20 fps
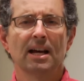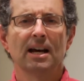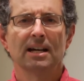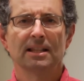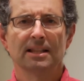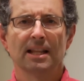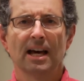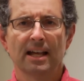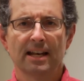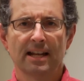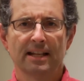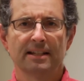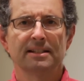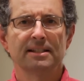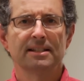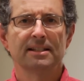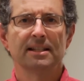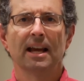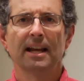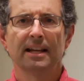a lot on
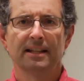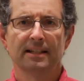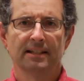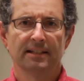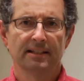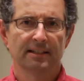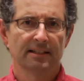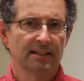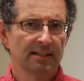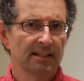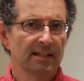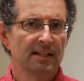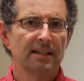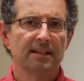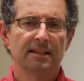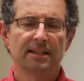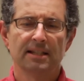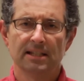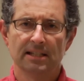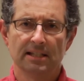designing
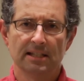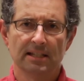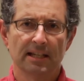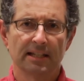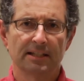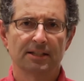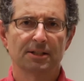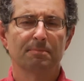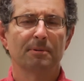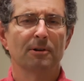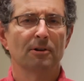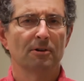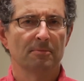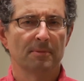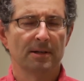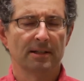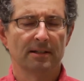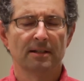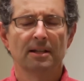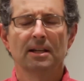the
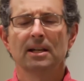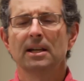experiment